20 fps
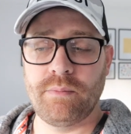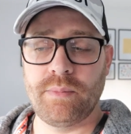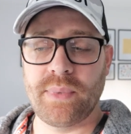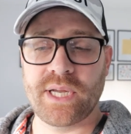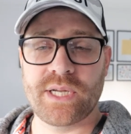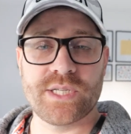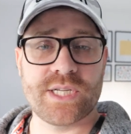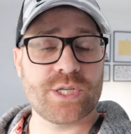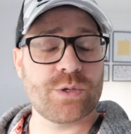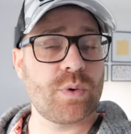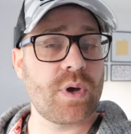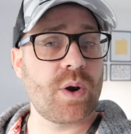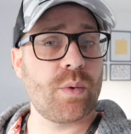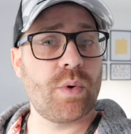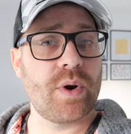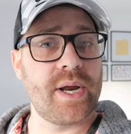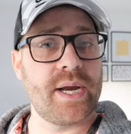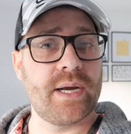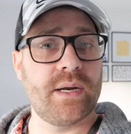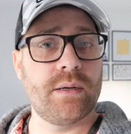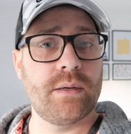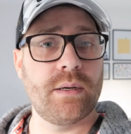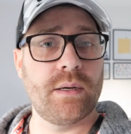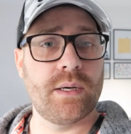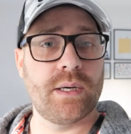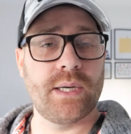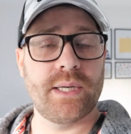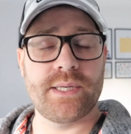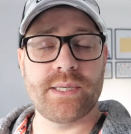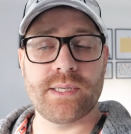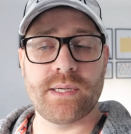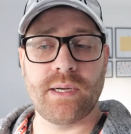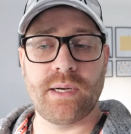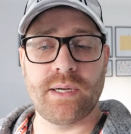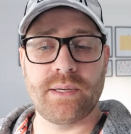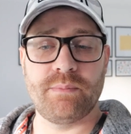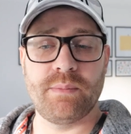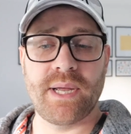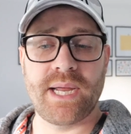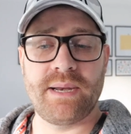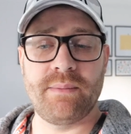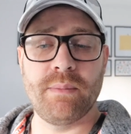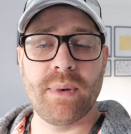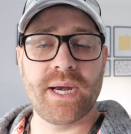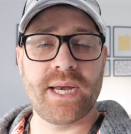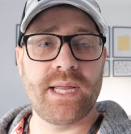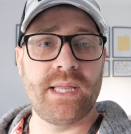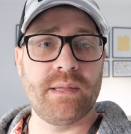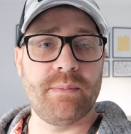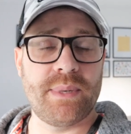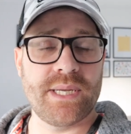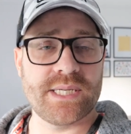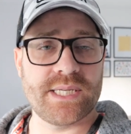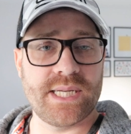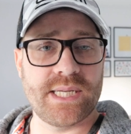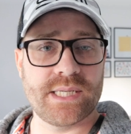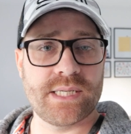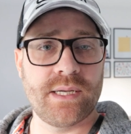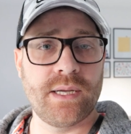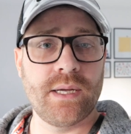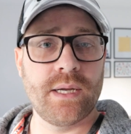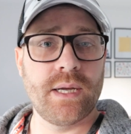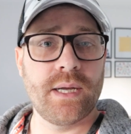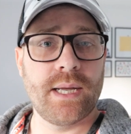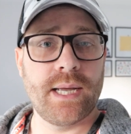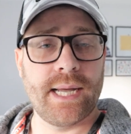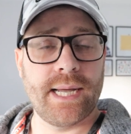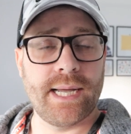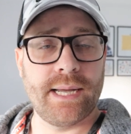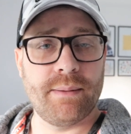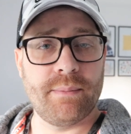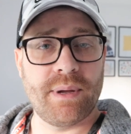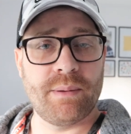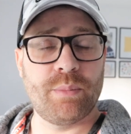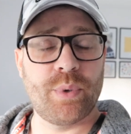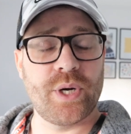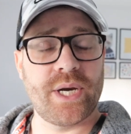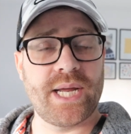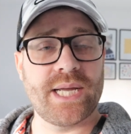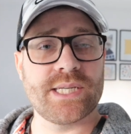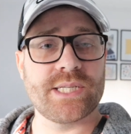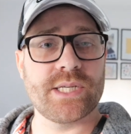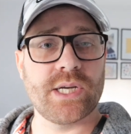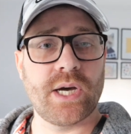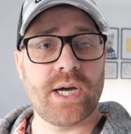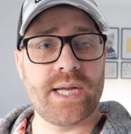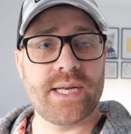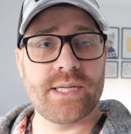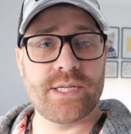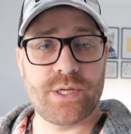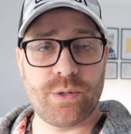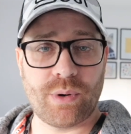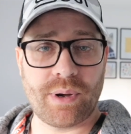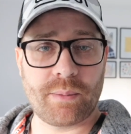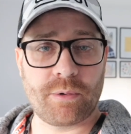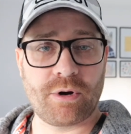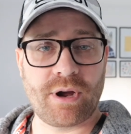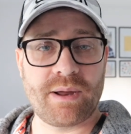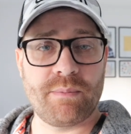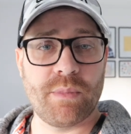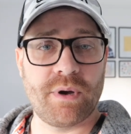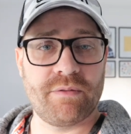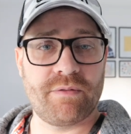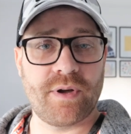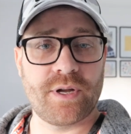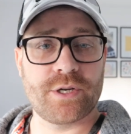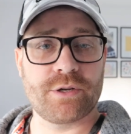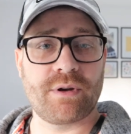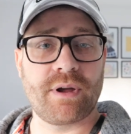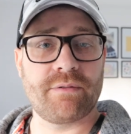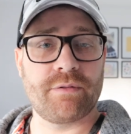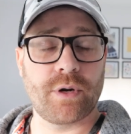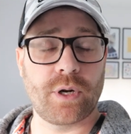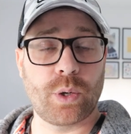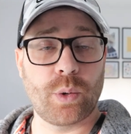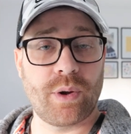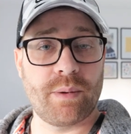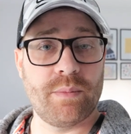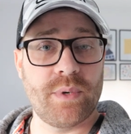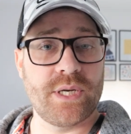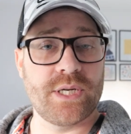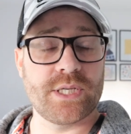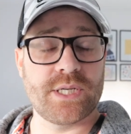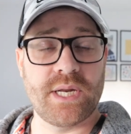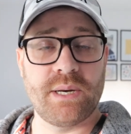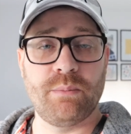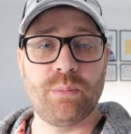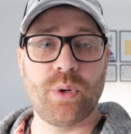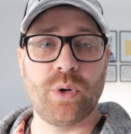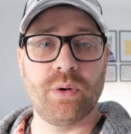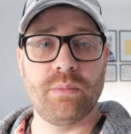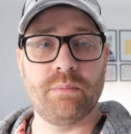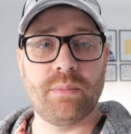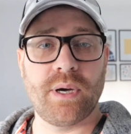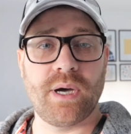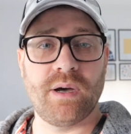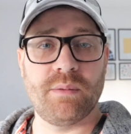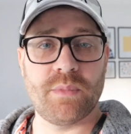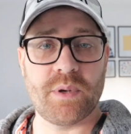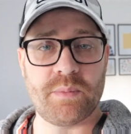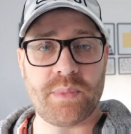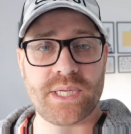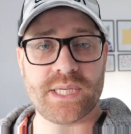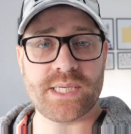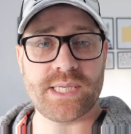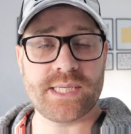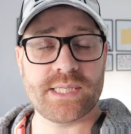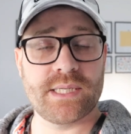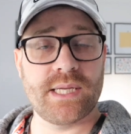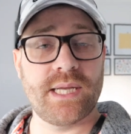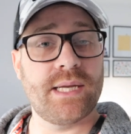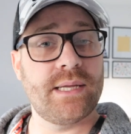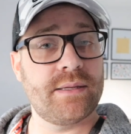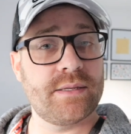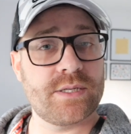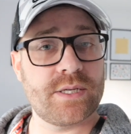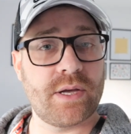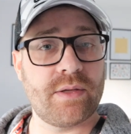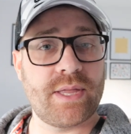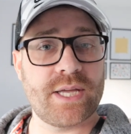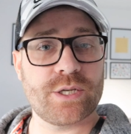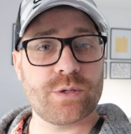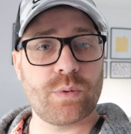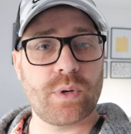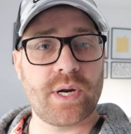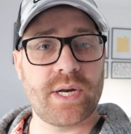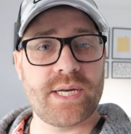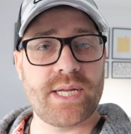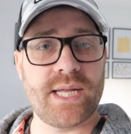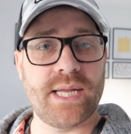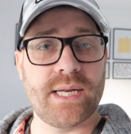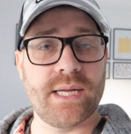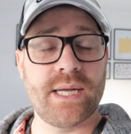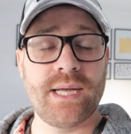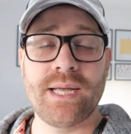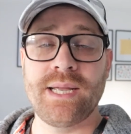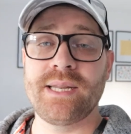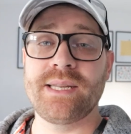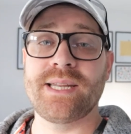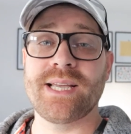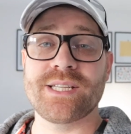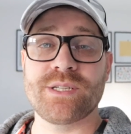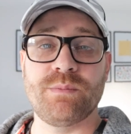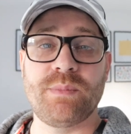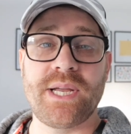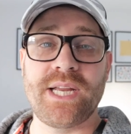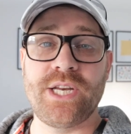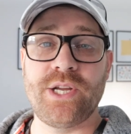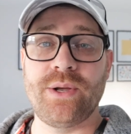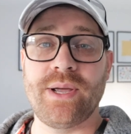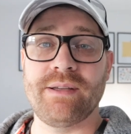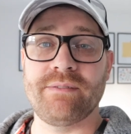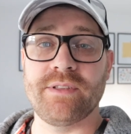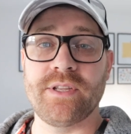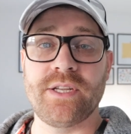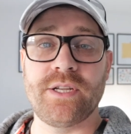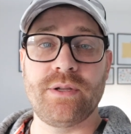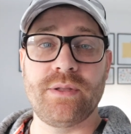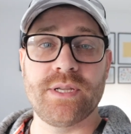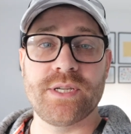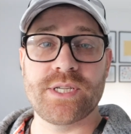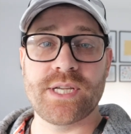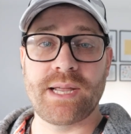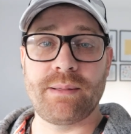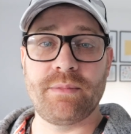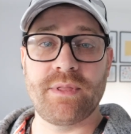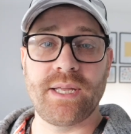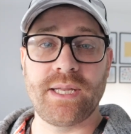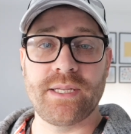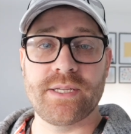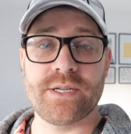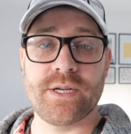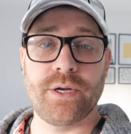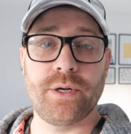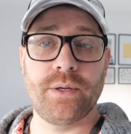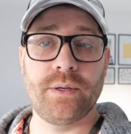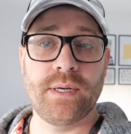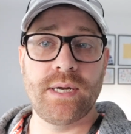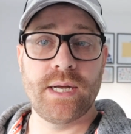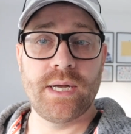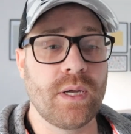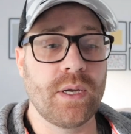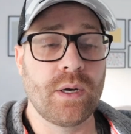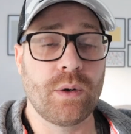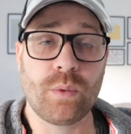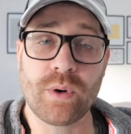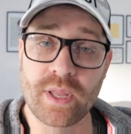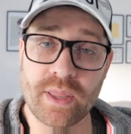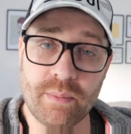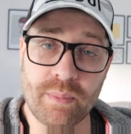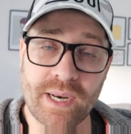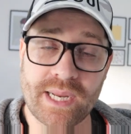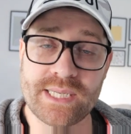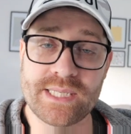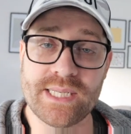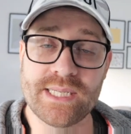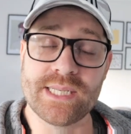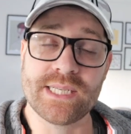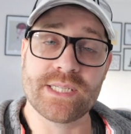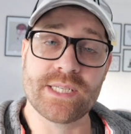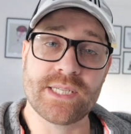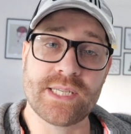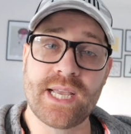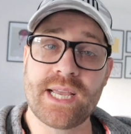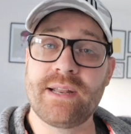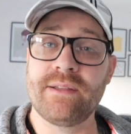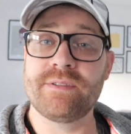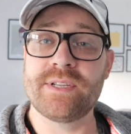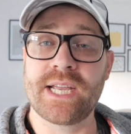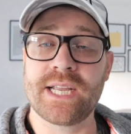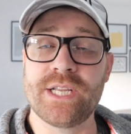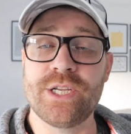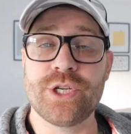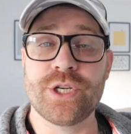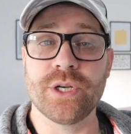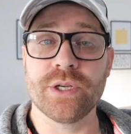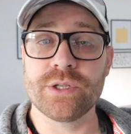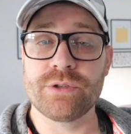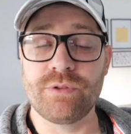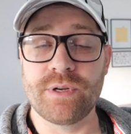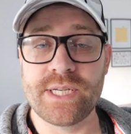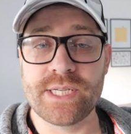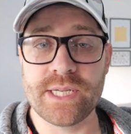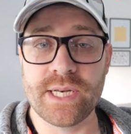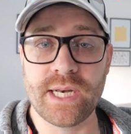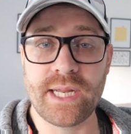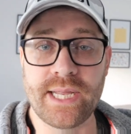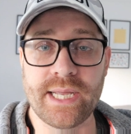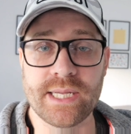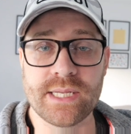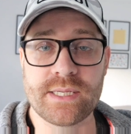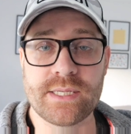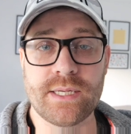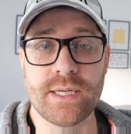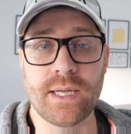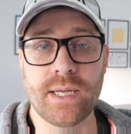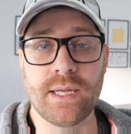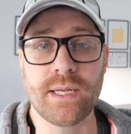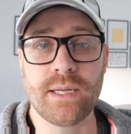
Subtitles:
because that's what I wanted. I'd made money in the business and put it aside to upgrade my photographic equipment. It's an important part of my business, and so that's what I did. Doesn't mean you have to do the same thing too. One of the places, as I said, I've taken shots recently at